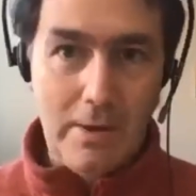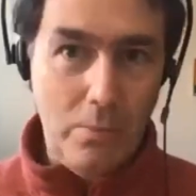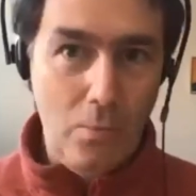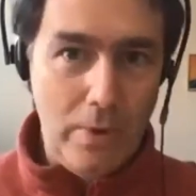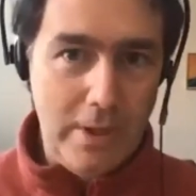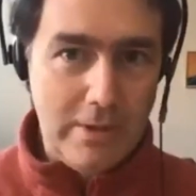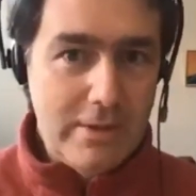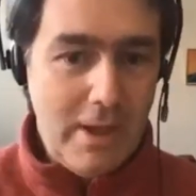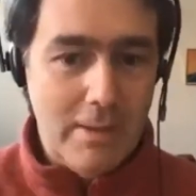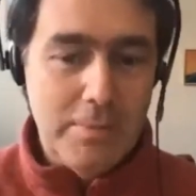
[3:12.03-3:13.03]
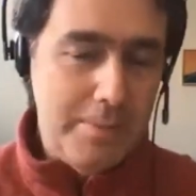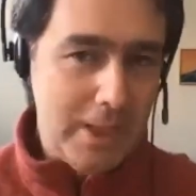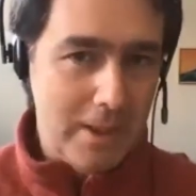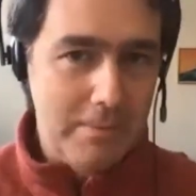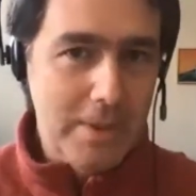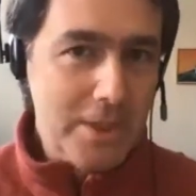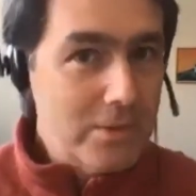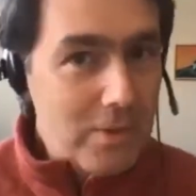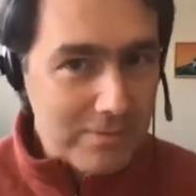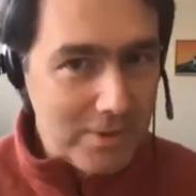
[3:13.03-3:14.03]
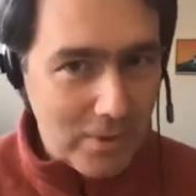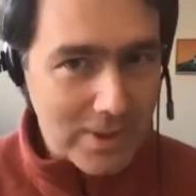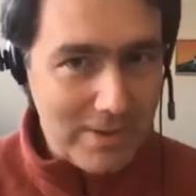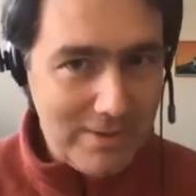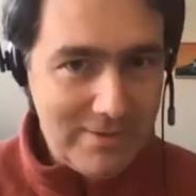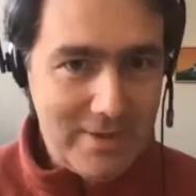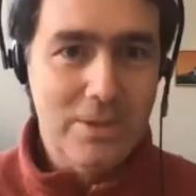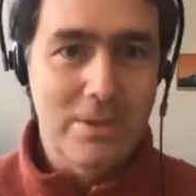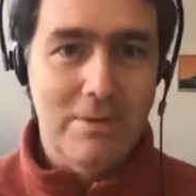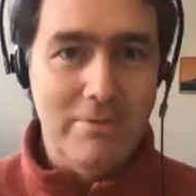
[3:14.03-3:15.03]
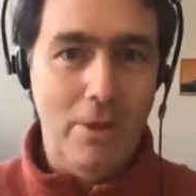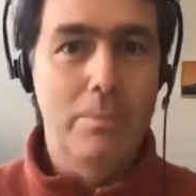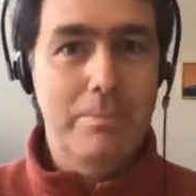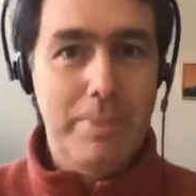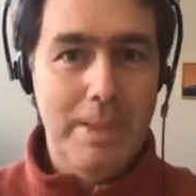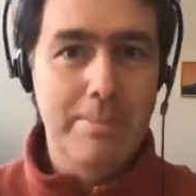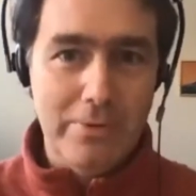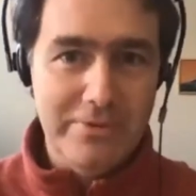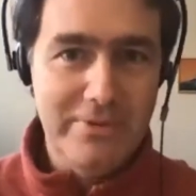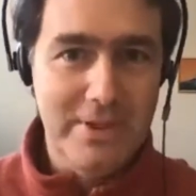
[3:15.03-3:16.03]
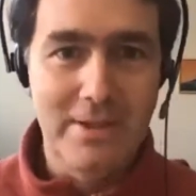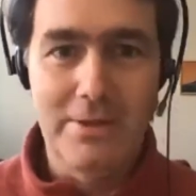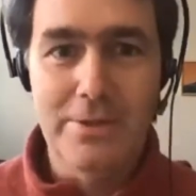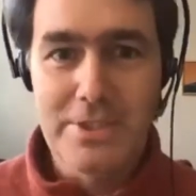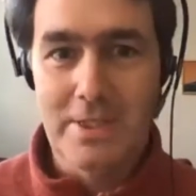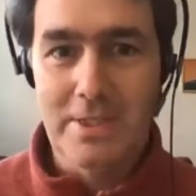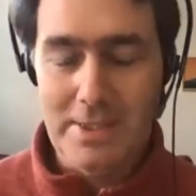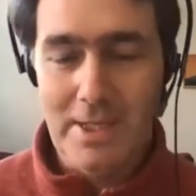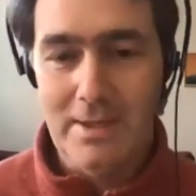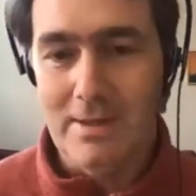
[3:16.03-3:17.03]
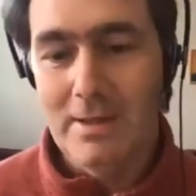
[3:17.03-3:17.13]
with Tableau being a mission-driven organization of help people see and understand data